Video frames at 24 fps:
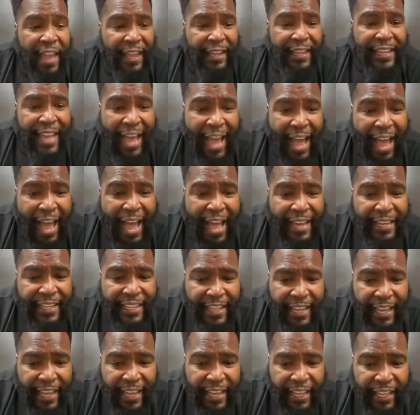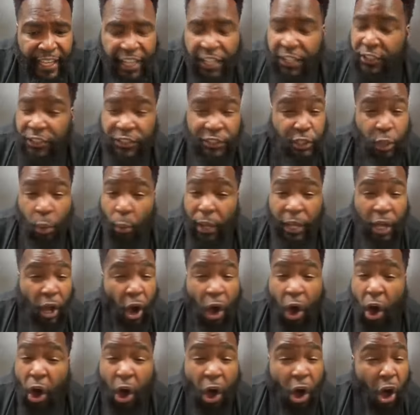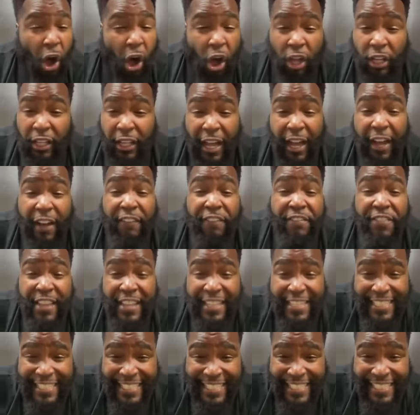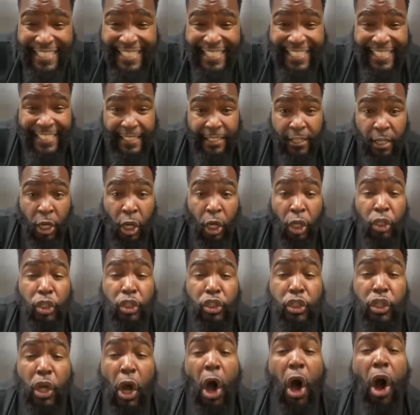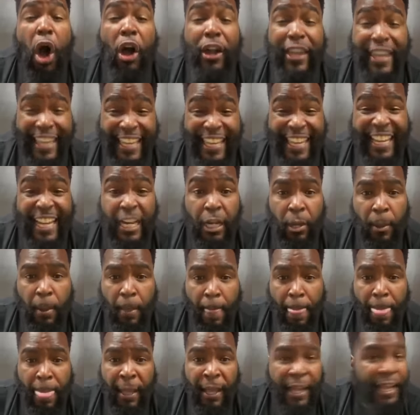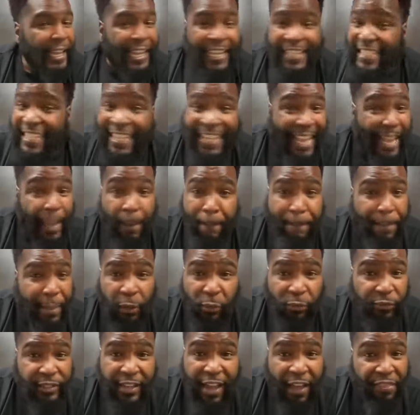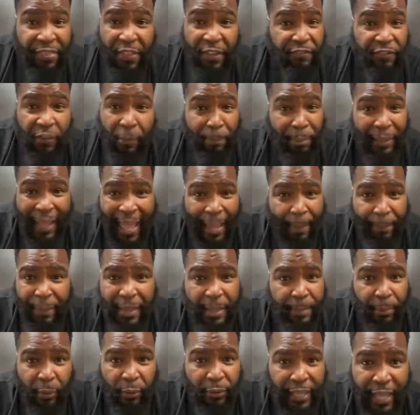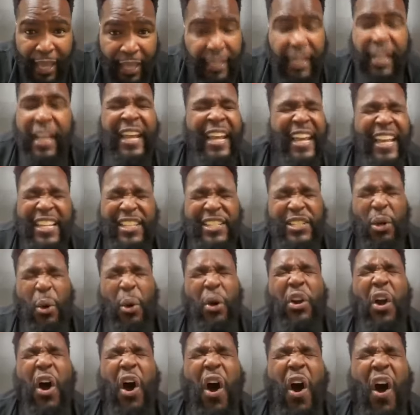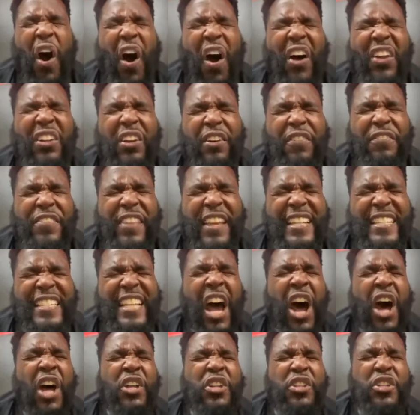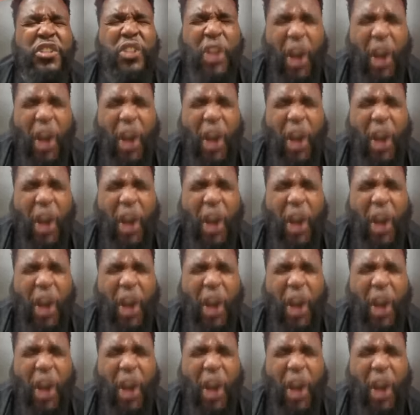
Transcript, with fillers: that Kanye is doing all of this talking because he ain't built nothing for black people yet. He's doing all of this